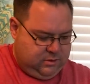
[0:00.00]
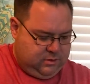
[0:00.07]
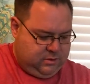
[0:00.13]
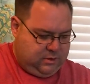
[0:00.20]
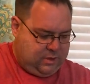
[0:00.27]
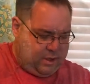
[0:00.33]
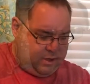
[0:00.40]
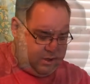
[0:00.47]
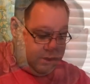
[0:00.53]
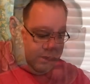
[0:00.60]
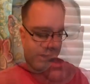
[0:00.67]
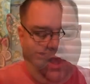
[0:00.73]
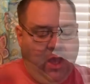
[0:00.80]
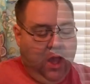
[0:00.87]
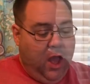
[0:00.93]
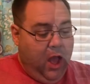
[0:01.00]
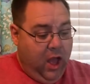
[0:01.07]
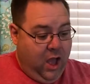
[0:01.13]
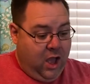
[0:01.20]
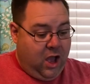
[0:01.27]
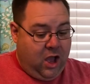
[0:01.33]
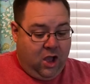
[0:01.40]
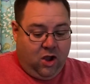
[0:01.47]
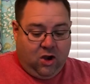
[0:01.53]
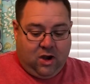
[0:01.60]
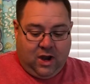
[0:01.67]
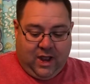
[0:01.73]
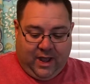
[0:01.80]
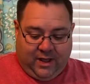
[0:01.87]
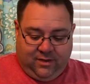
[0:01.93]
Okay, cut. All
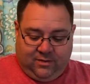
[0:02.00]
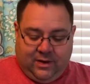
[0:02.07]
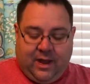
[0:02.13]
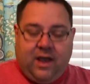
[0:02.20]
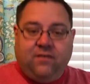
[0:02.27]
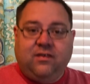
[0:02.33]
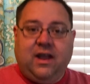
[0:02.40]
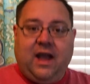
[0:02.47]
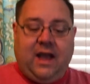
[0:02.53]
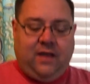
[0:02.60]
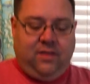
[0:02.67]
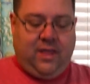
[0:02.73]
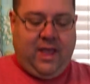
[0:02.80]
right, so now I've got